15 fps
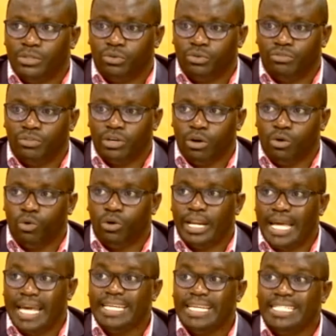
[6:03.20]
school for a whole
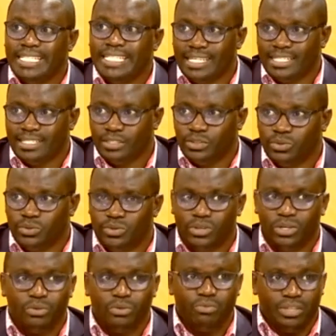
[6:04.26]
eight years so
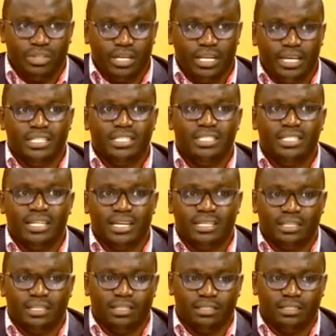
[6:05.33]
within eight
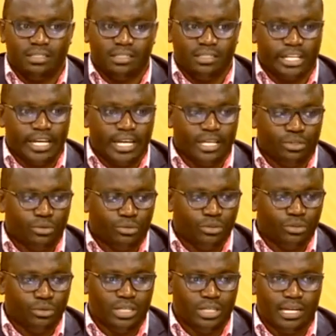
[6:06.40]
years and this is a child who
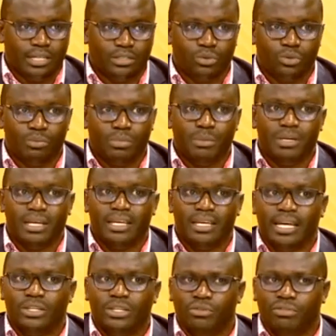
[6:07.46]
joined that school maybe at
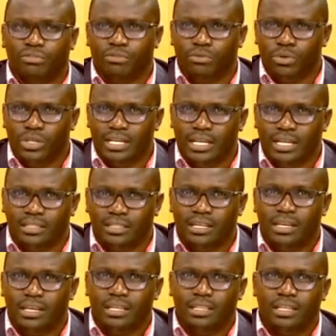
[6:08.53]
the age of four years
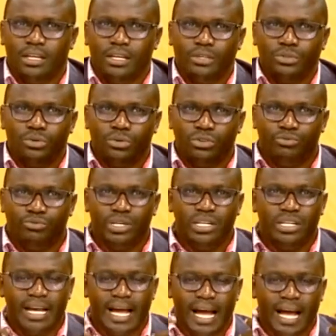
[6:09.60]
they do not
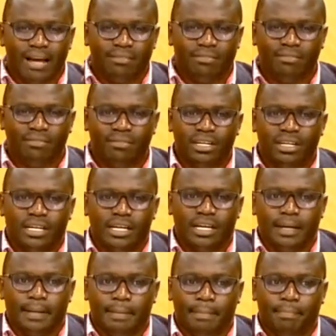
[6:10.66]
really have
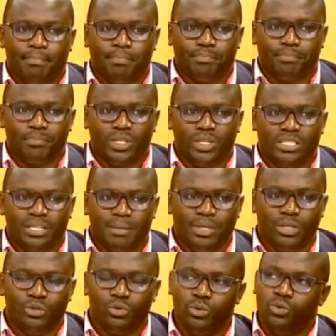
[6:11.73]
um,
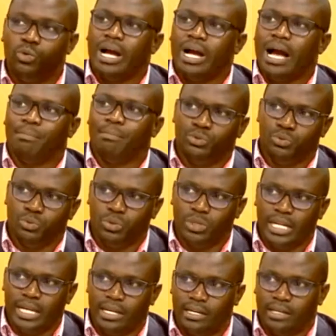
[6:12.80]
something to look up to
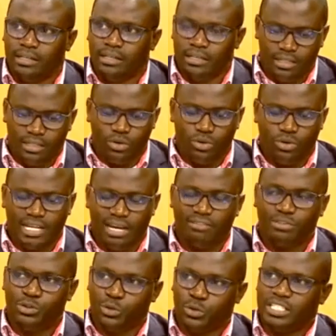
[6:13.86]
like they don't
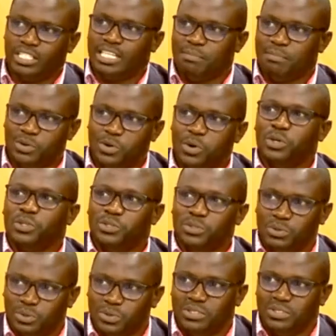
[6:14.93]
have short-term goals
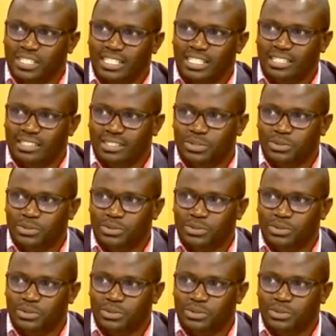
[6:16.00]
to, mm -hmm.